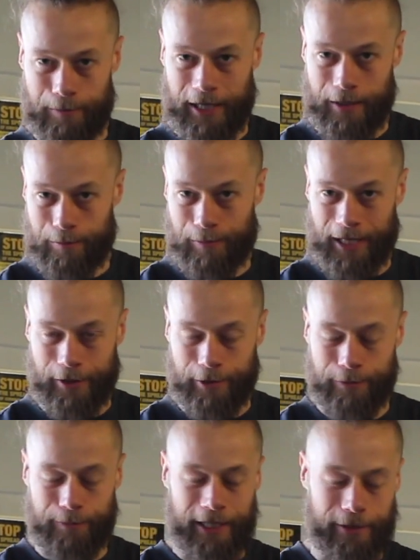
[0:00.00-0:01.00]

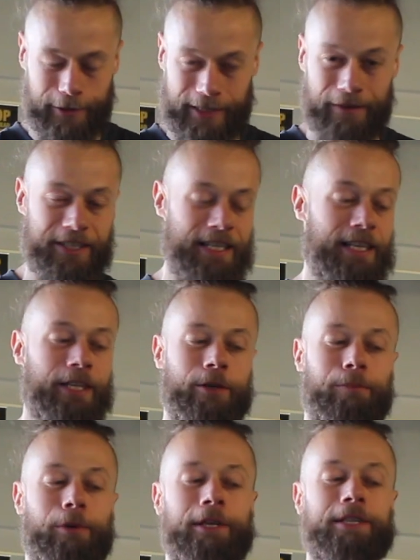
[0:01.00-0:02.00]
bigger deficit, and
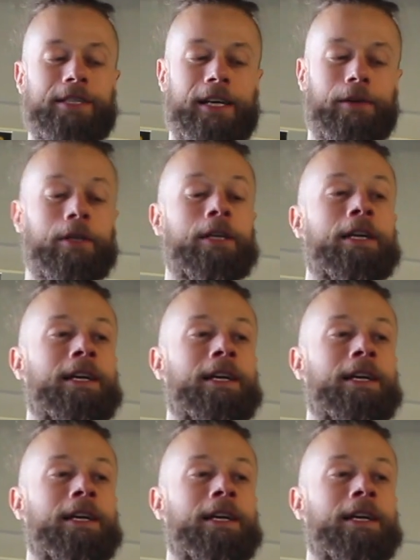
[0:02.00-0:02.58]
your body's now